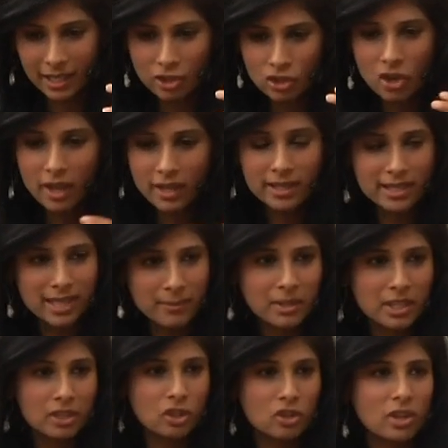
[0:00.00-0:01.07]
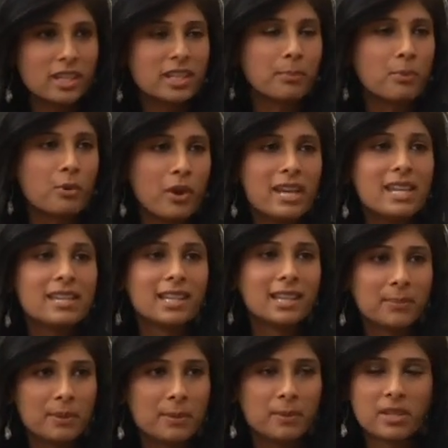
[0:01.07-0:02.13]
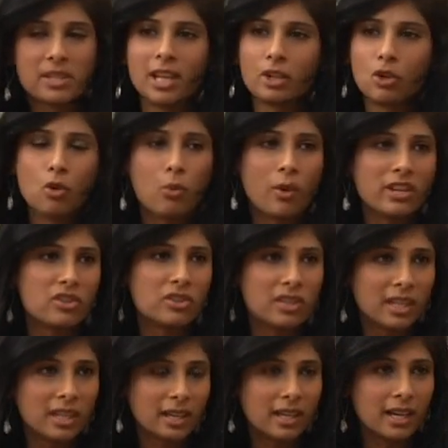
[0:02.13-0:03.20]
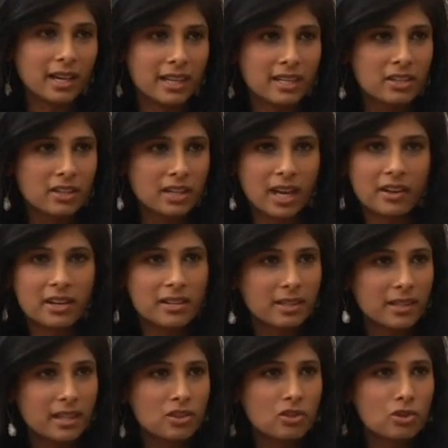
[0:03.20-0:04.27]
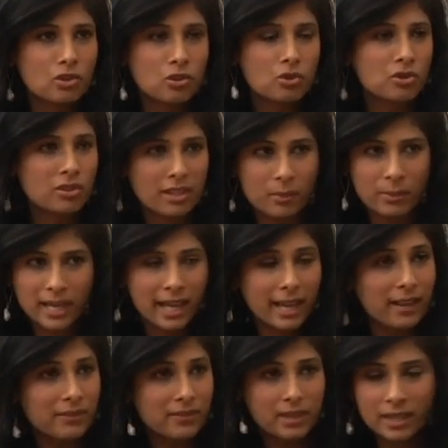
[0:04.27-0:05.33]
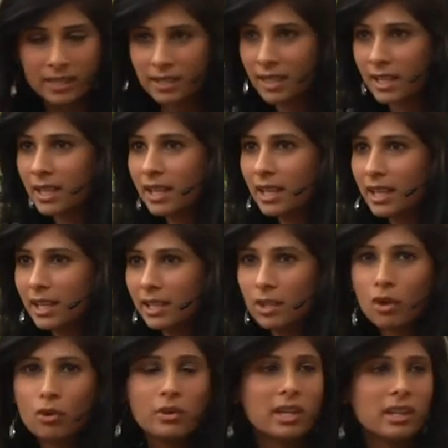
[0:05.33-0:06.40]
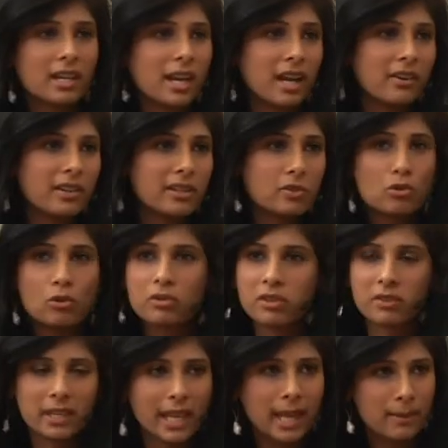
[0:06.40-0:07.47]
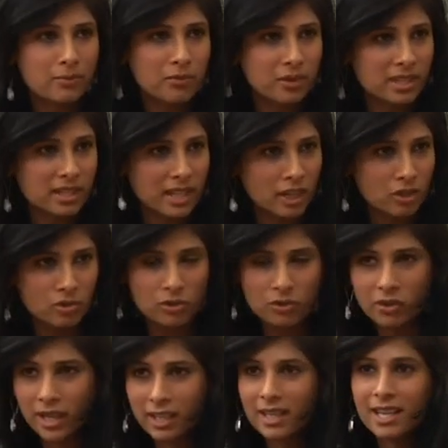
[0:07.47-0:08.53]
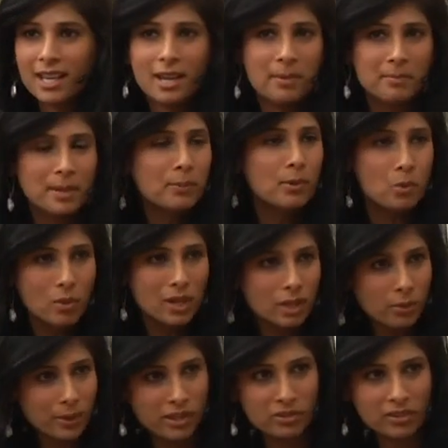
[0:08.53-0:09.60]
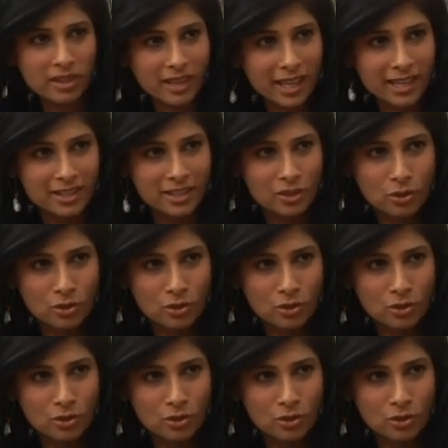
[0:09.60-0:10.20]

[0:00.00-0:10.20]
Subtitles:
it's not surprising that people start questioning the current institutions that we have, right? Including the current rules of the game for international trade. People will question it.